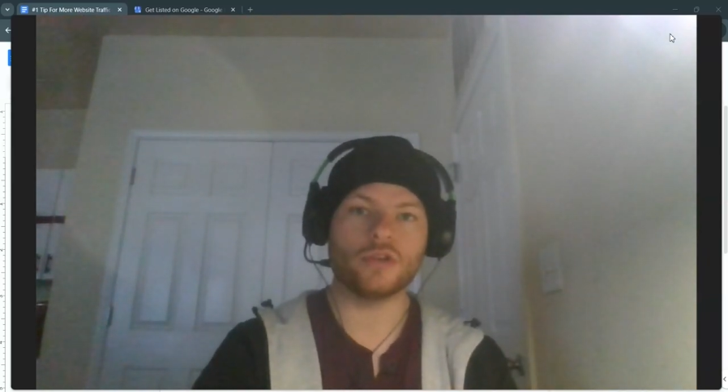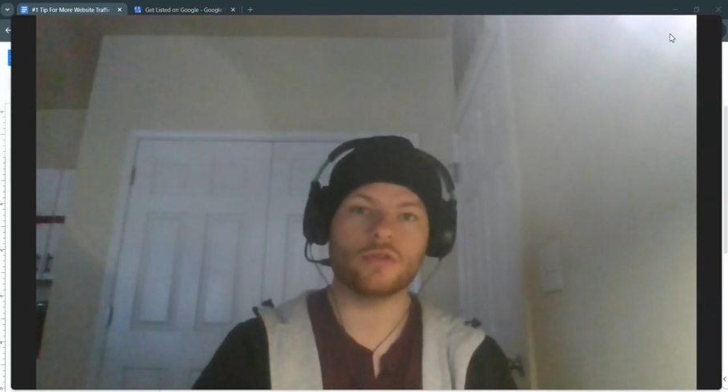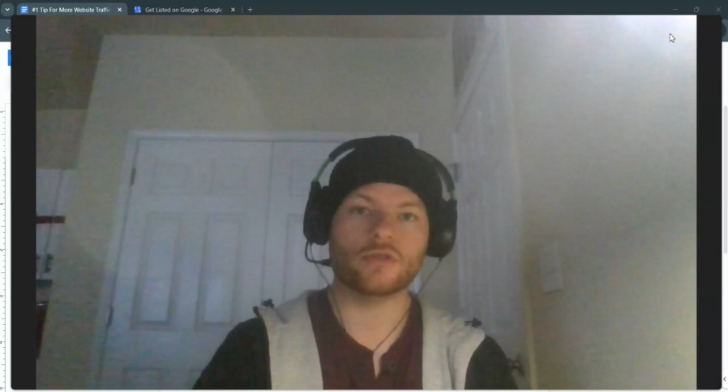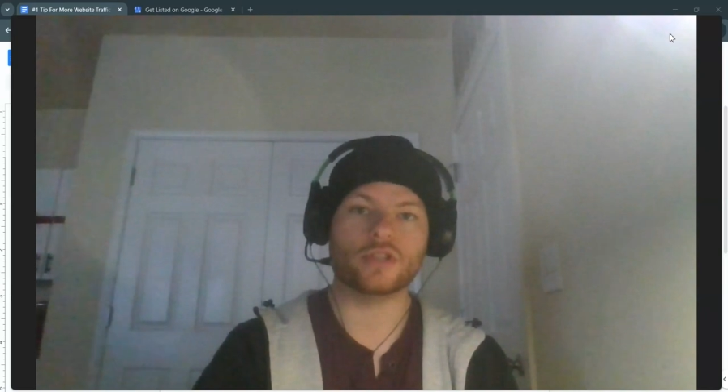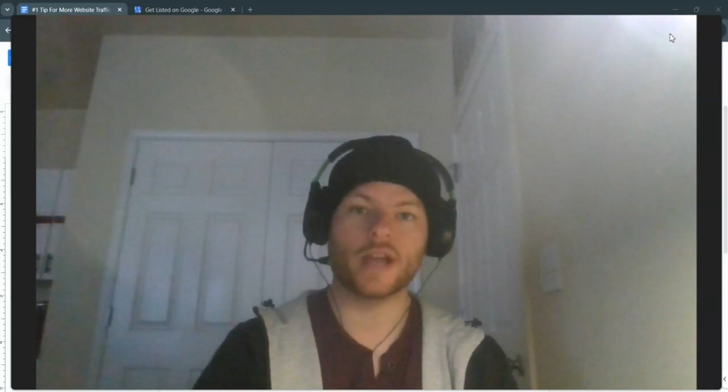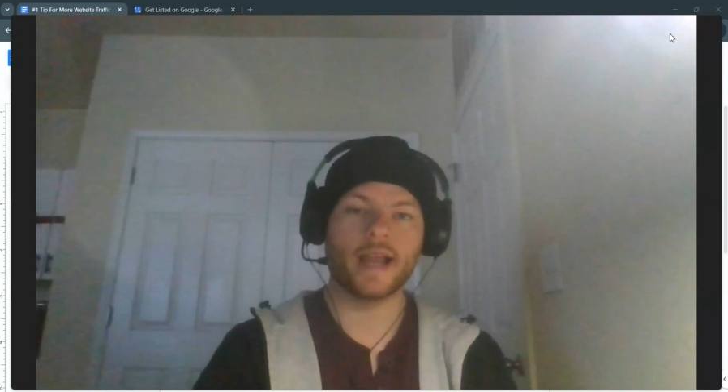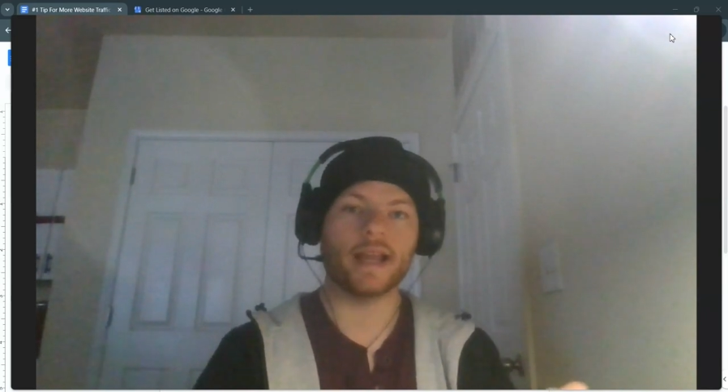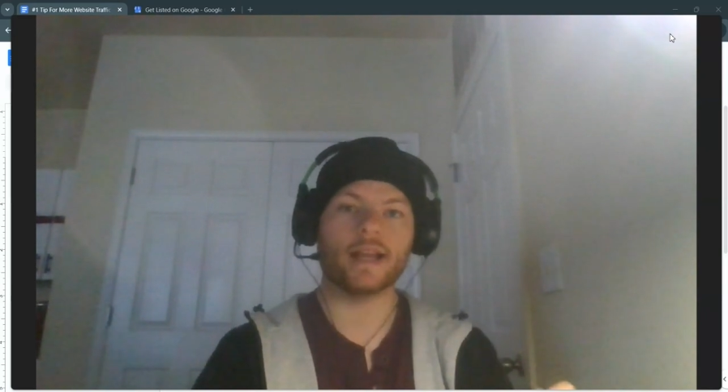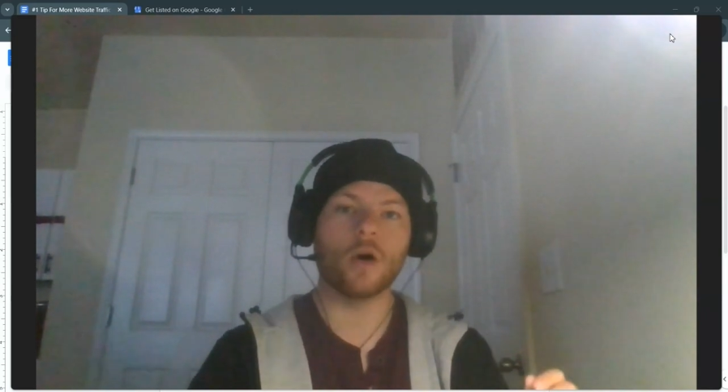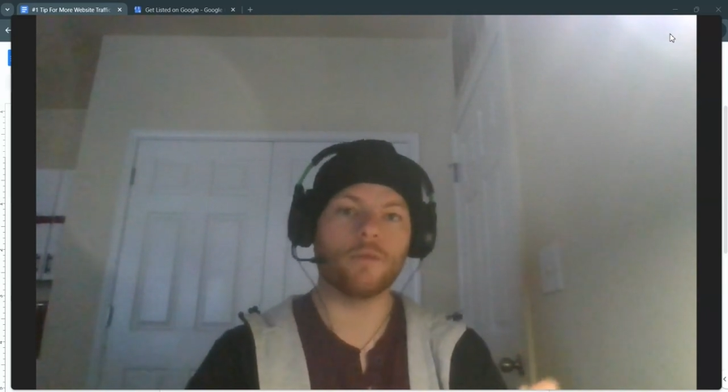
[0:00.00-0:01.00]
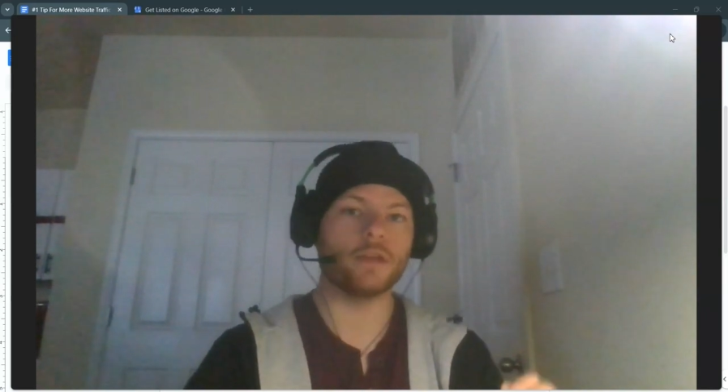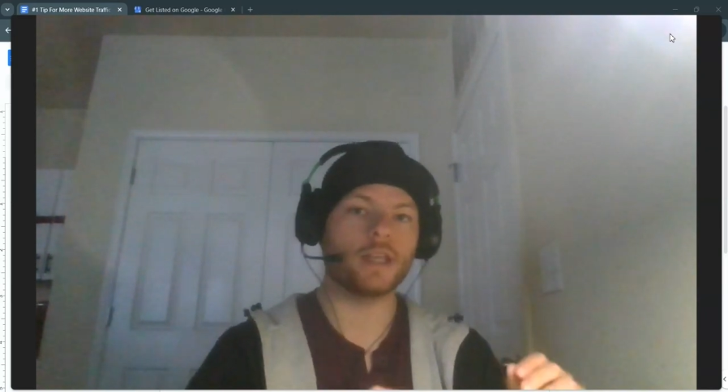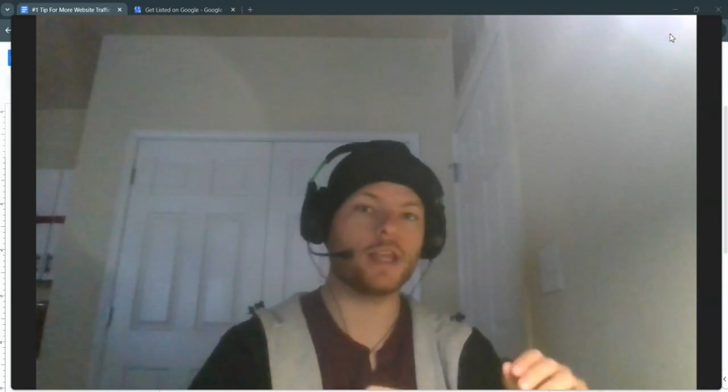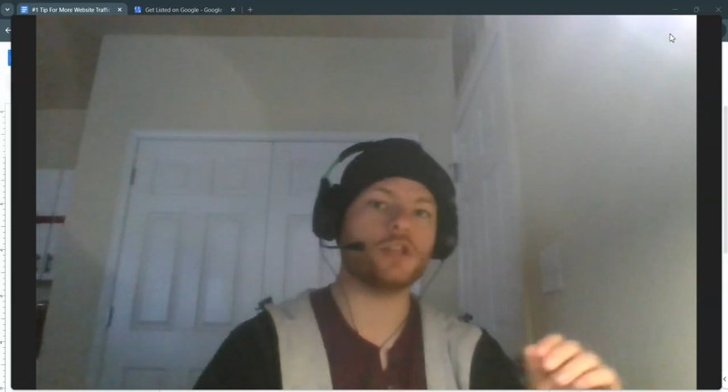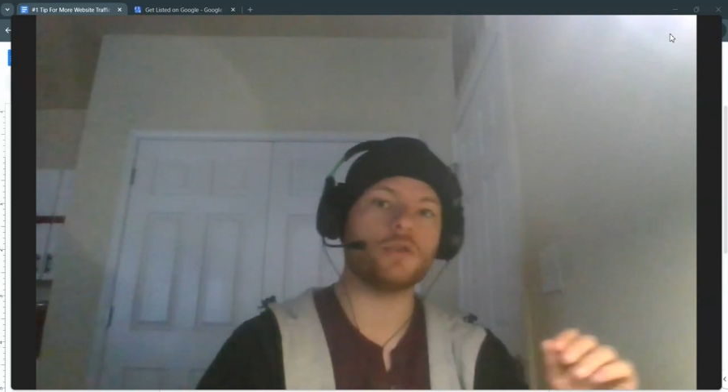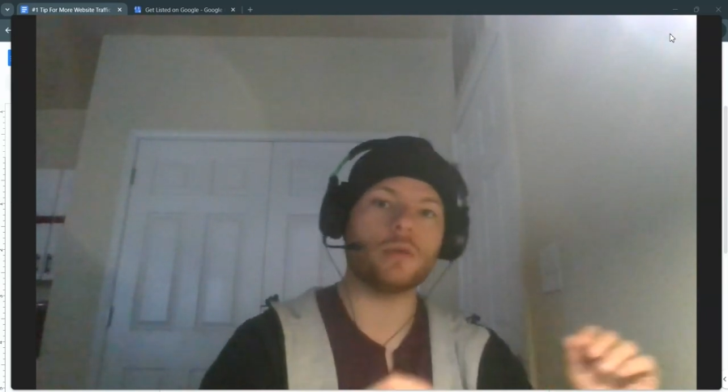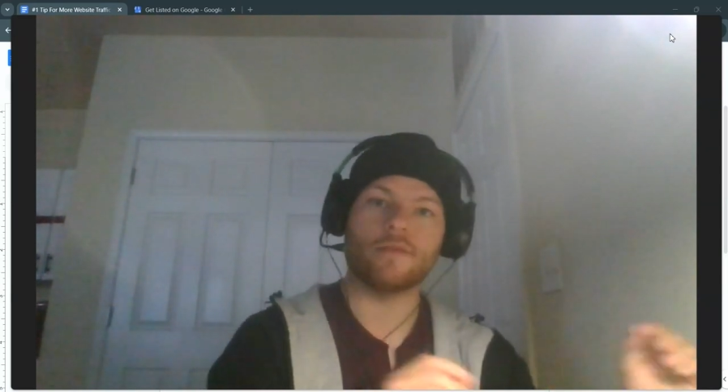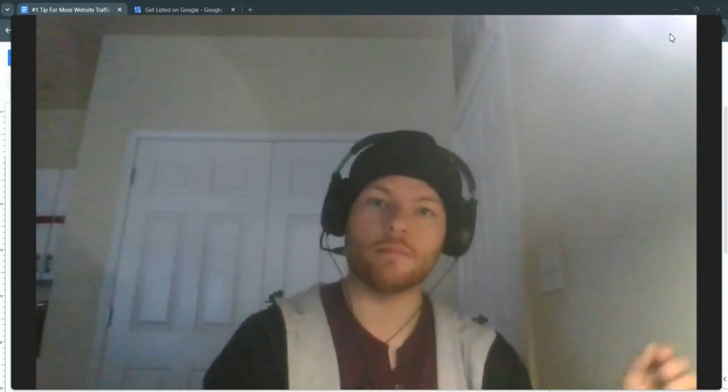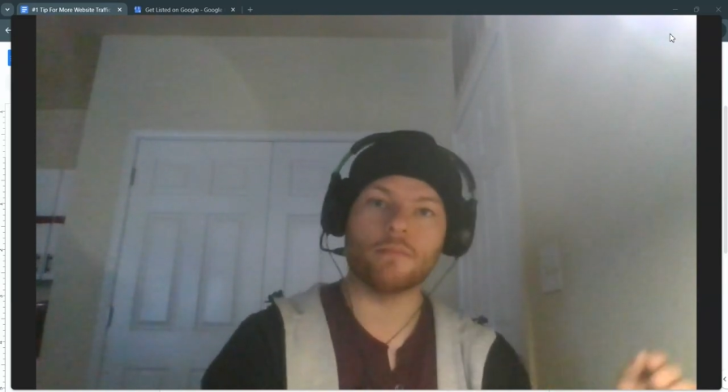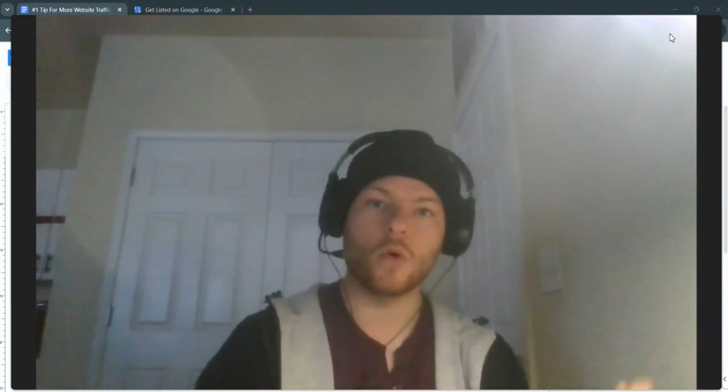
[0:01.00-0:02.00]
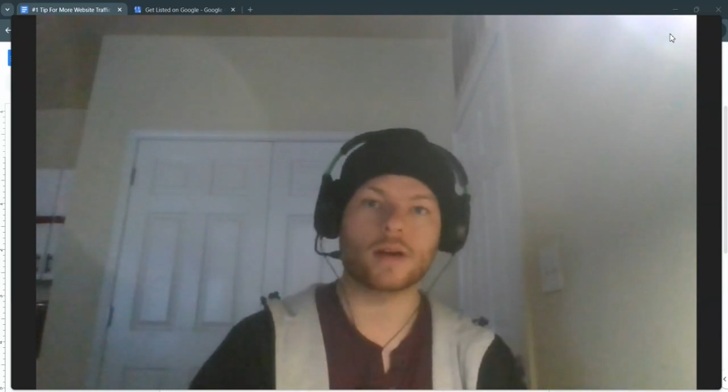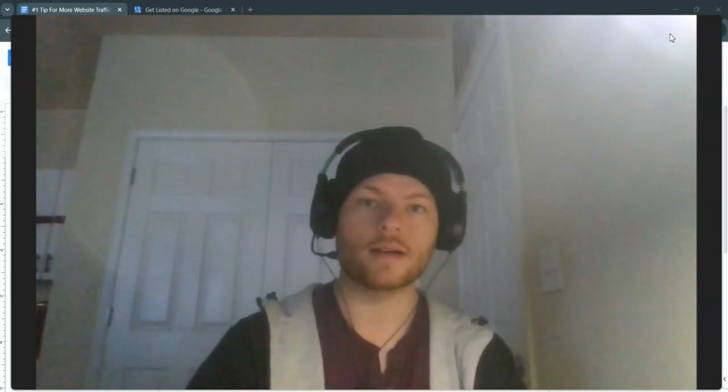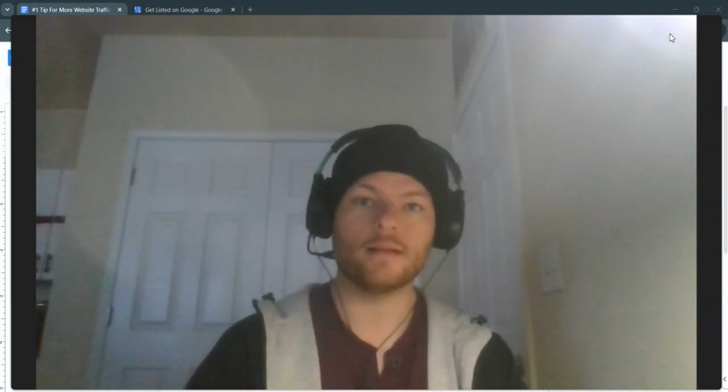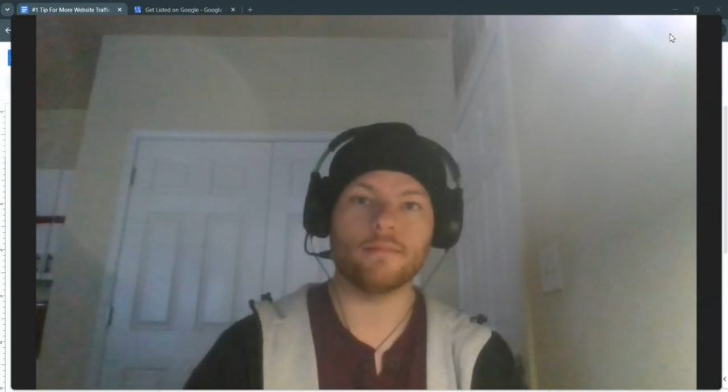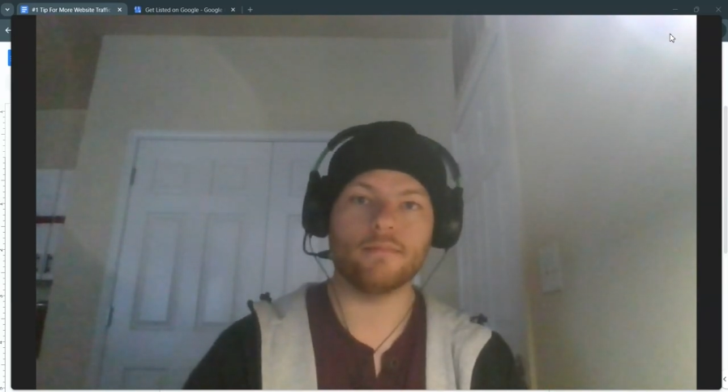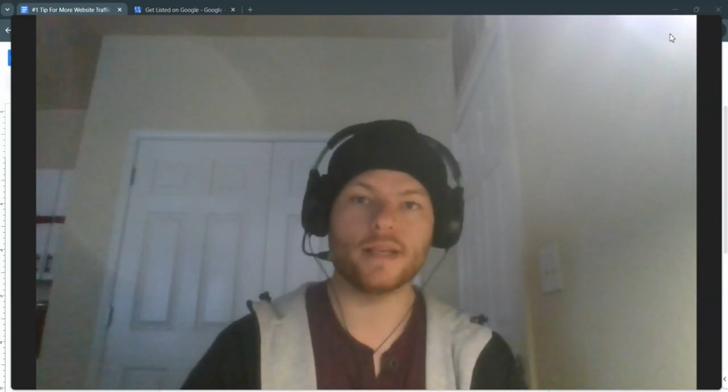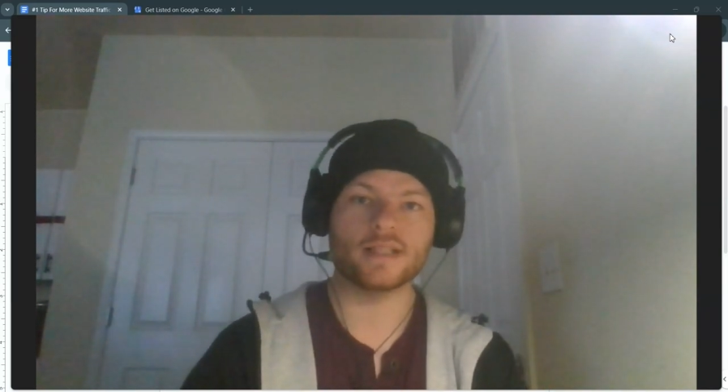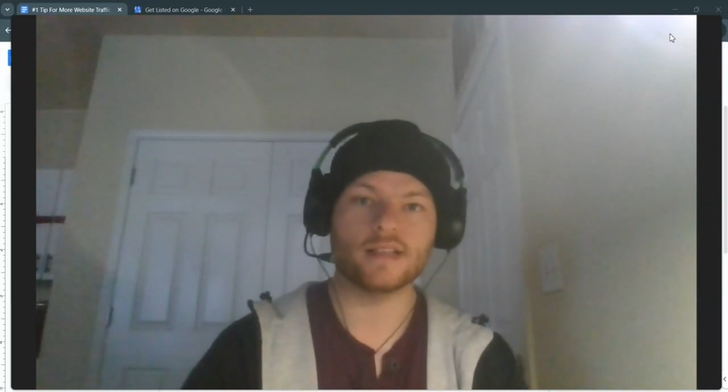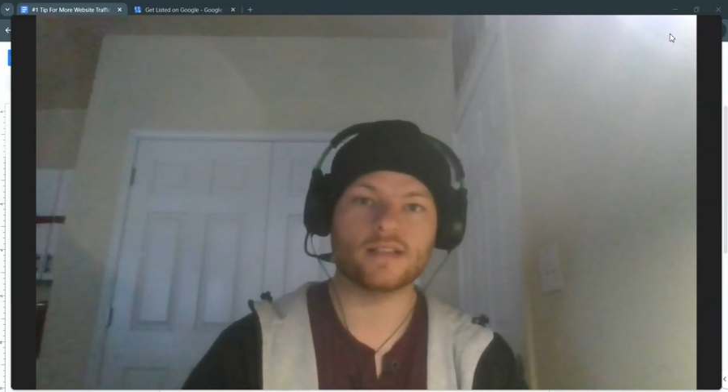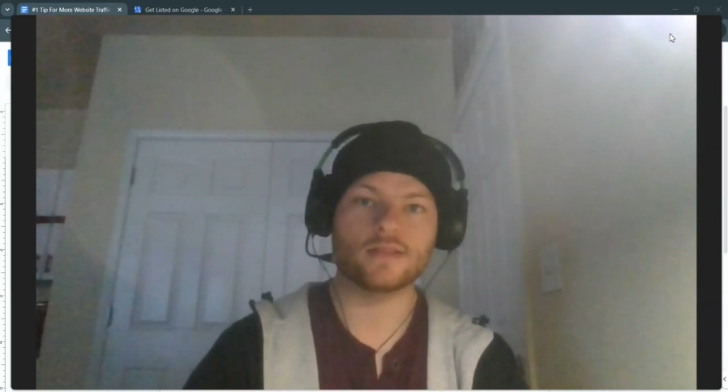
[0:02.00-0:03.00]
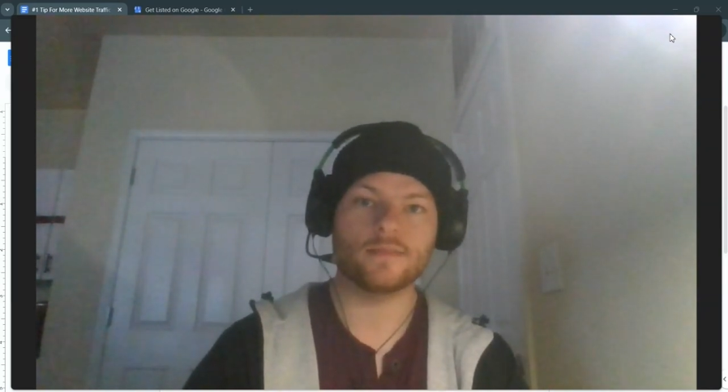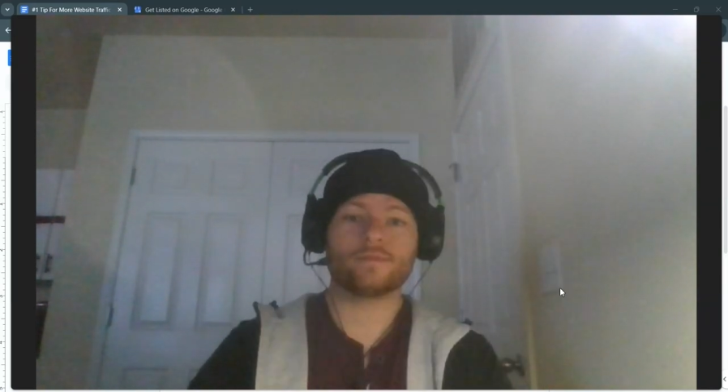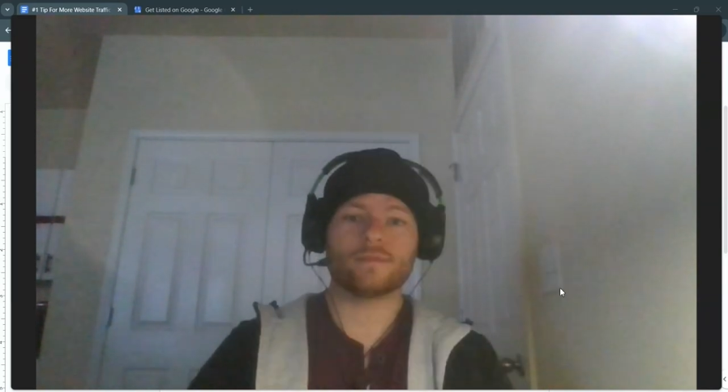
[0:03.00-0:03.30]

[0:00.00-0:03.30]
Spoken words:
to your site and hopefully get you even more business.